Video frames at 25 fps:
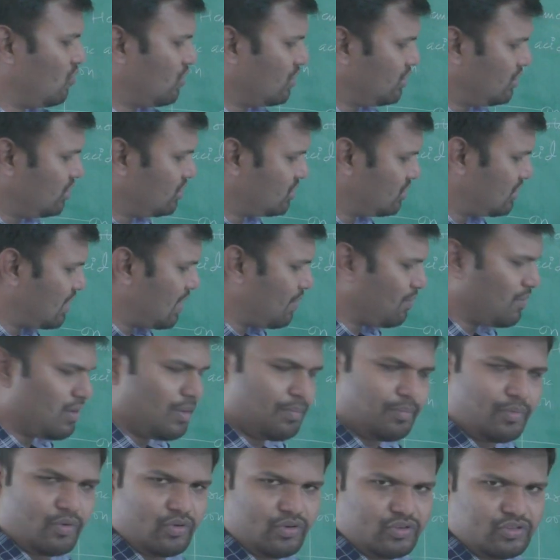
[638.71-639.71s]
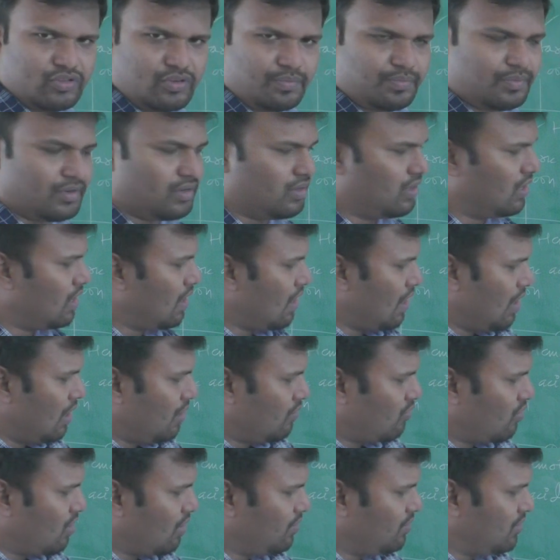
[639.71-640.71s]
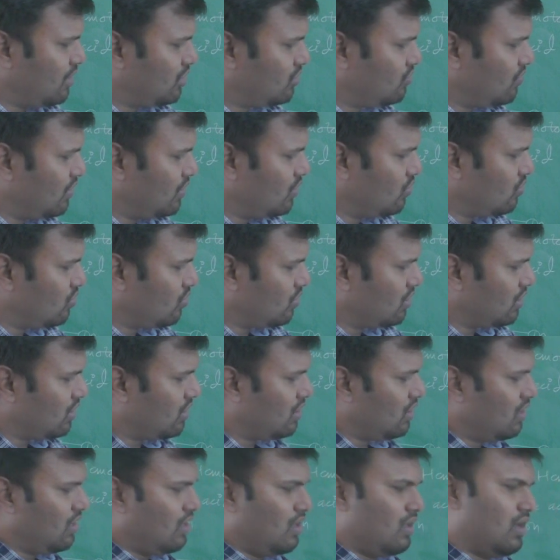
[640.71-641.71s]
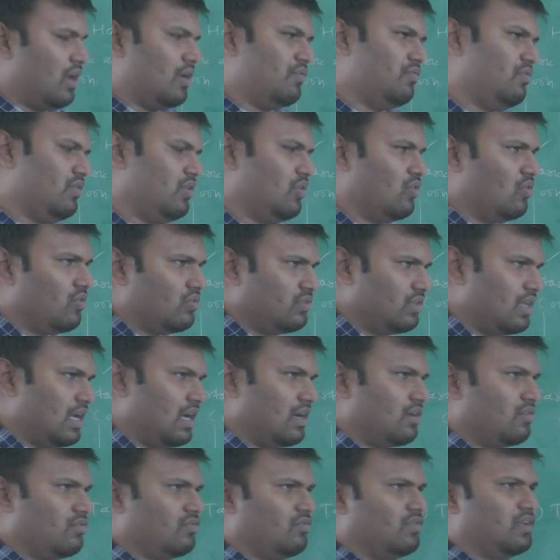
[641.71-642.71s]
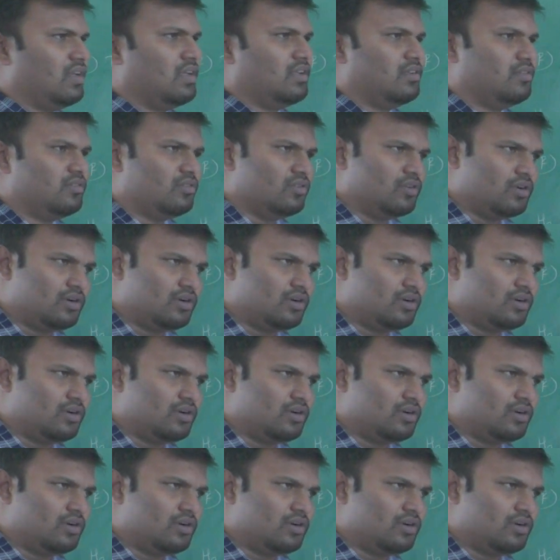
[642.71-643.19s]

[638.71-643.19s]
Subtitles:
Okay, this same compound is obtained from this when you rotate, and we know that when